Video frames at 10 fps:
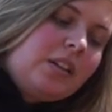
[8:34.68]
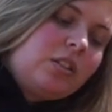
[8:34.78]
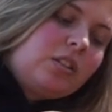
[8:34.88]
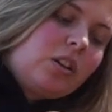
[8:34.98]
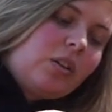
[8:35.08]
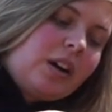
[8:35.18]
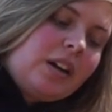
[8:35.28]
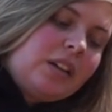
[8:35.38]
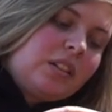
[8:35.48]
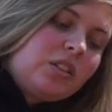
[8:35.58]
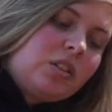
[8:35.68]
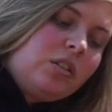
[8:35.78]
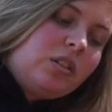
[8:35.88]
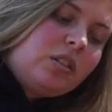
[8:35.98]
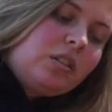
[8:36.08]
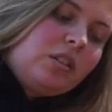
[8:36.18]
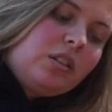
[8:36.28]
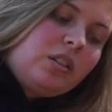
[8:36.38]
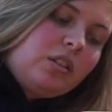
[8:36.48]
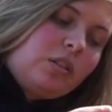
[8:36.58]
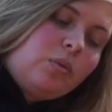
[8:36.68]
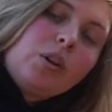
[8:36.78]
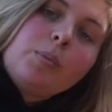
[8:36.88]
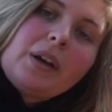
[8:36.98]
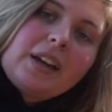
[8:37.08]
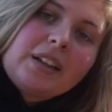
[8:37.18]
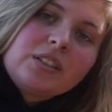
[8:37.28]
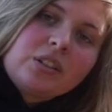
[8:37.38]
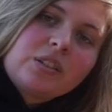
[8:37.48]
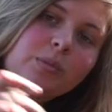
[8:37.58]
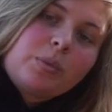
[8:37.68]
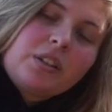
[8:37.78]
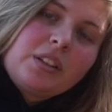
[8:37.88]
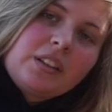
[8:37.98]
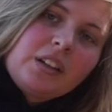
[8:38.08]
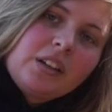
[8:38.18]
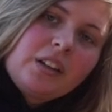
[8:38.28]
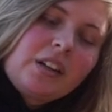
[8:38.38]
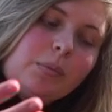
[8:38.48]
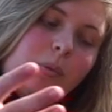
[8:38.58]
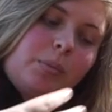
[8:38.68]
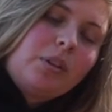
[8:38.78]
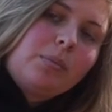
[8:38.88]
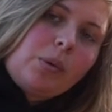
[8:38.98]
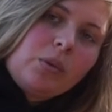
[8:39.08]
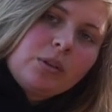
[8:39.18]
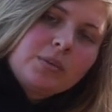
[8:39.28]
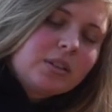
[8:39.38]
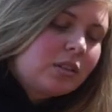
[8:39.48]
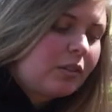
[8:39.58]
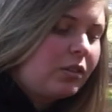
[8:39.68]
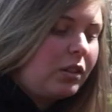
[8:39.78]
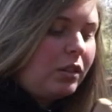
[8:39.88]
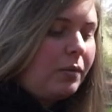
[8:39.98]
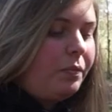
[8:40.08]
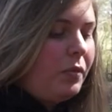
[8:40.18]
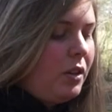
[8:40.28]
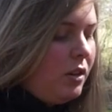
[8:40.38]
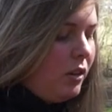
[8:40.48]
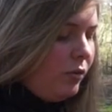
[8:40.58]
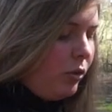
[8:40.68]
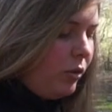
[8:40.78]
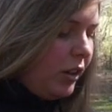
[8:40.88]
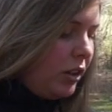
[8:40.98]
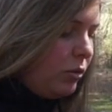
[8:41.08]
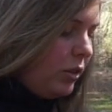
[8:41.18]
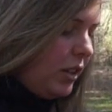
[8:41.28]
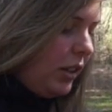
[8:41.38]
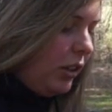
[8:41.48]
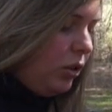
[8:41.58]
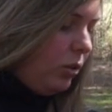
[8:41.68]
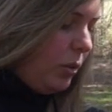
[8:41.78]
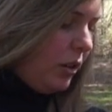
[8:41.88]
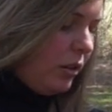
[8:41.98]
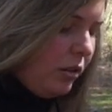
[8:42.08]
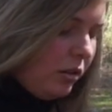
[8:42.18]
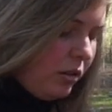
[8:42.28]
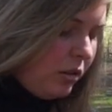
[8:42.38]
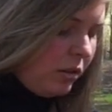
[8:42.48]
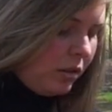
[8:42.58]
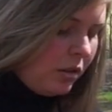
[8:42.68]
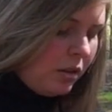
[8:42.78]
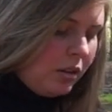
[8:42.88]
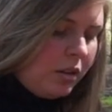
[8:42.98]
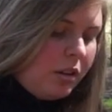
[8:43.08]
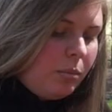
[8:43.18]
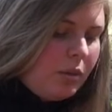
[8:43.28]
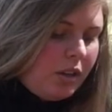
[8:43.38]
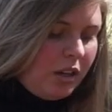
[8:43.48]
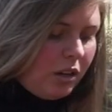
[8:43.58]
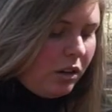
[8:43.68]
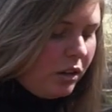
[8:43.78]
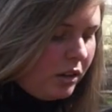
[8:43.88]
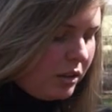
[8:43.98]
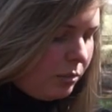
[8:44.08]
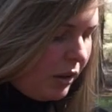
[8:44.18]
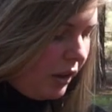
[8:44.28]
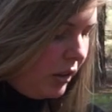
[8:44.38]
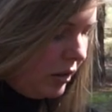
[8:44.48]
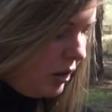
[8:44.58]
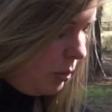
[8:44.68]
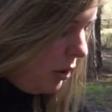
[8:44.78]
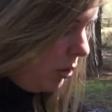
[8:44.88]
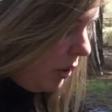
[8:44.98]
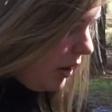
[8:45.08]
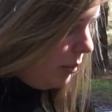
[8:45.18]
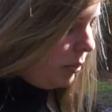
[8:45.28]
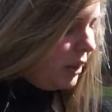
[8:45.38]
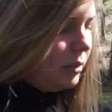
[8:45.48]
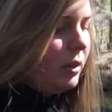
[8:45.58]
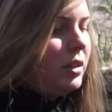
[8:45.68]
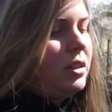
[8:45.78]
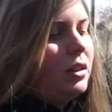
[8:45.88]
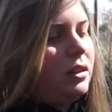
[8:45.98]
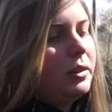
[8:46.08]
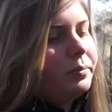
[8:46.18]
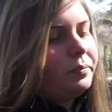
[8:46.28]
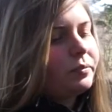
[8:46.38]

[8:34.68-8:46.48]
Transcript: so I took the worm bag inserts and put it in there, and I'm going to put my worms and stuff in there for when I just want to take a little bit. But here is my spinnerbait and buzzbait setup.